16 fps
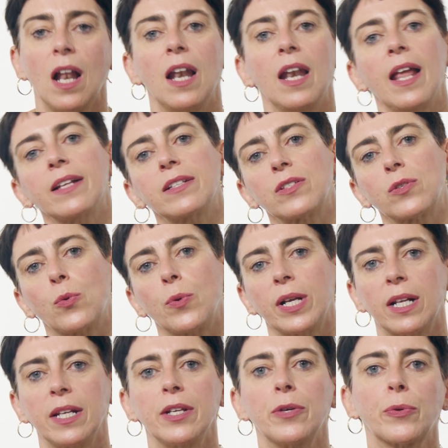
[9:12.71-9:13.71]
Let's
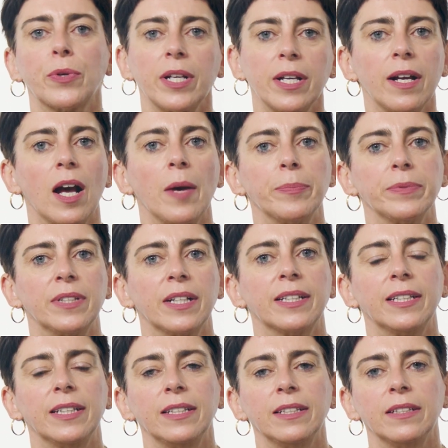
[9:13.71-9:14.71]
quickly recap the
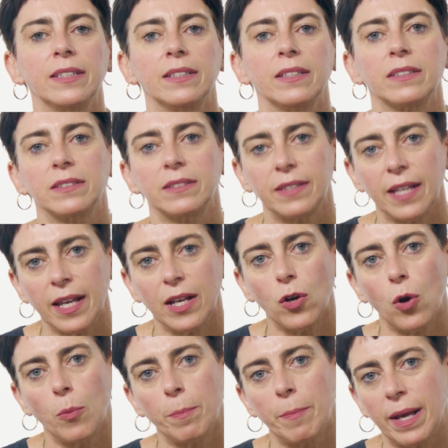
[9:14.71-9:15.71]
key
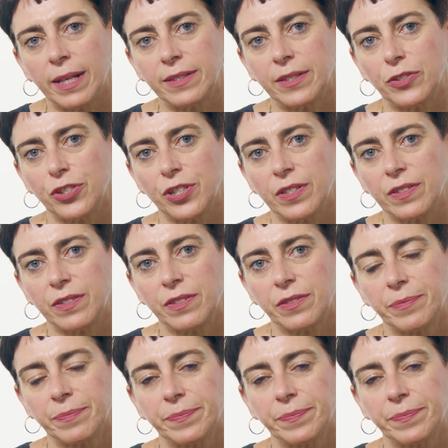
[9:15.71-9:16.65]
take-home messages.